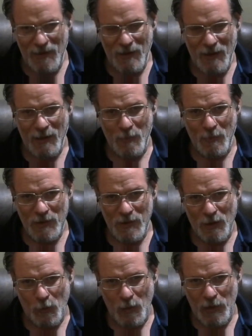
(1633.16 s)
Um, you
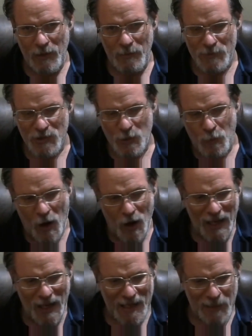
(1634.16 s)
know, so
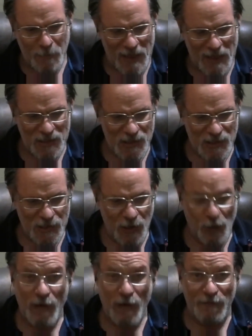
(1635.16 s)
our landing pages
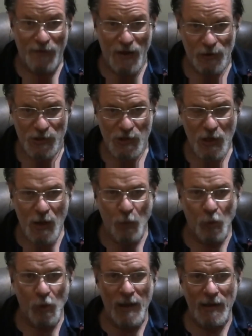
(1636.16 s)
or our funnels
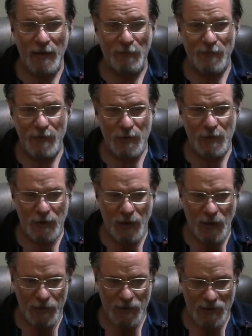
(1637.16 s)
will, if you're
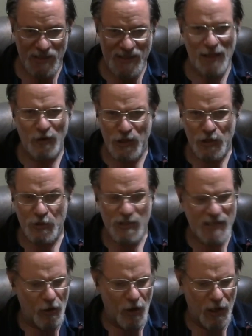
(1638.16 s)
a, a seller and you
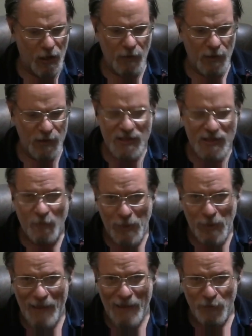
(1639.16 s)
sell on several
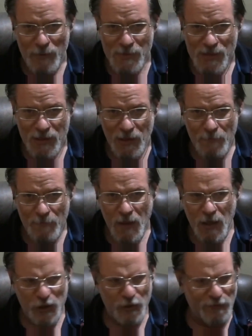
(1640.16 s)
platforms,
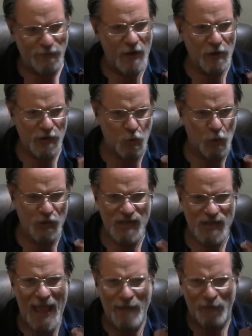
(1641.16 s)
your funnels will
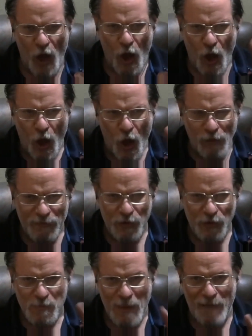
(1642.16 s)
have all of
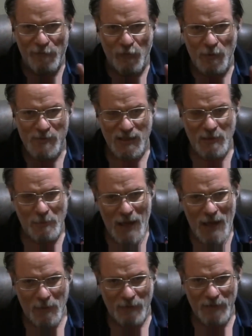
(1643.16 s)
those platforms at the
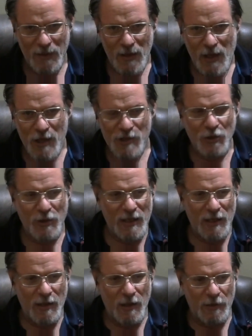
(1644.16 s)
bottom of it so that
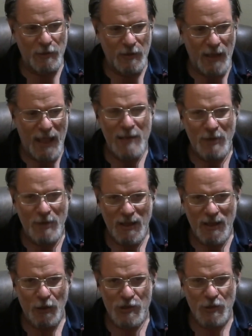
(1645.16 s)
mm-hmm. anybody
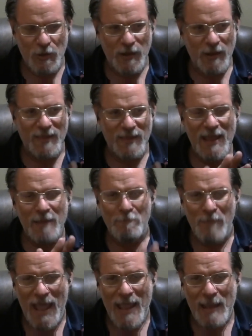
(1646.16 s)
that goes to it they can
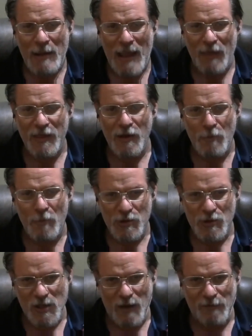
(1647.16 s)
pay how they're
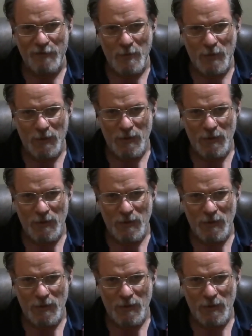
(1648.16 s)
most comfortable